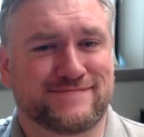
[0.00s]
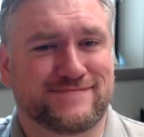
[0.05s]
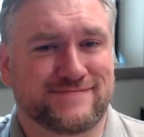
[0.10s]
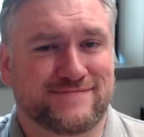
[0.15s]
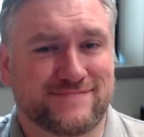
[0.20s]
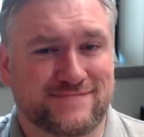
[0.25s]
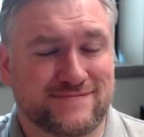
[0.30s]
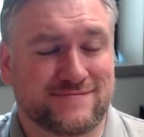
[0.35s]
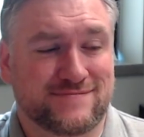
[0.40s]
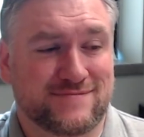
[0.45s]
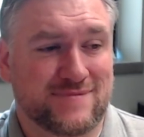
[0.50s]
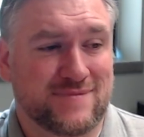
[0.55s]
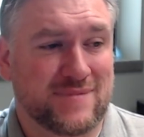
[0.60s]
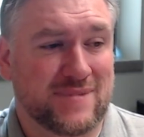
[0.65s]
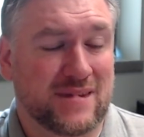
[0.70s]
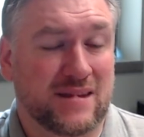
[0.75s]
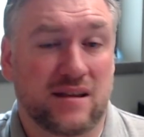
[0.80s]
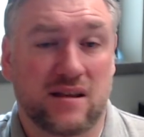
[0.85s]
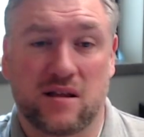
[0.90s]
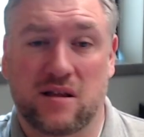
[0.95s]
So it's the
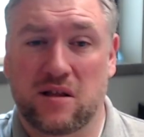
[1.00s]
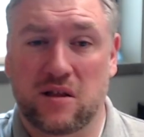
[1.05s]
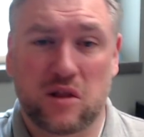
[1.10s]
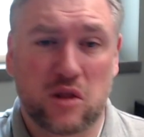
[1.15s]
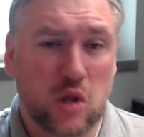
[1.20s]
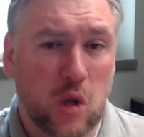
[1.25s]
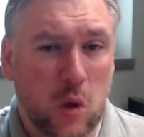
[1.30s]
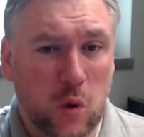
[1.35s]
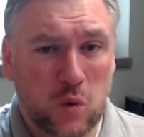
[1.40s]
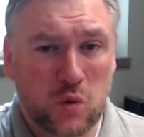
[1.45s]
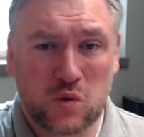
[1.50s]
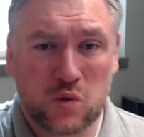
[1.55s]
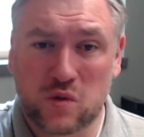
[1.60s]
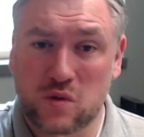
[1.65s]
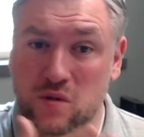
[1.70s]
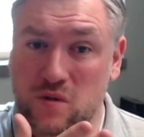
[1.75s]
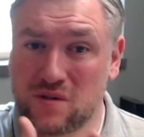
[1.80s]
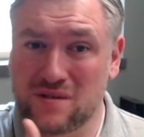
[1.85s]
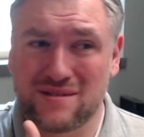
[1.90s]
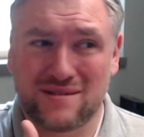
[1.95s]
same in science class.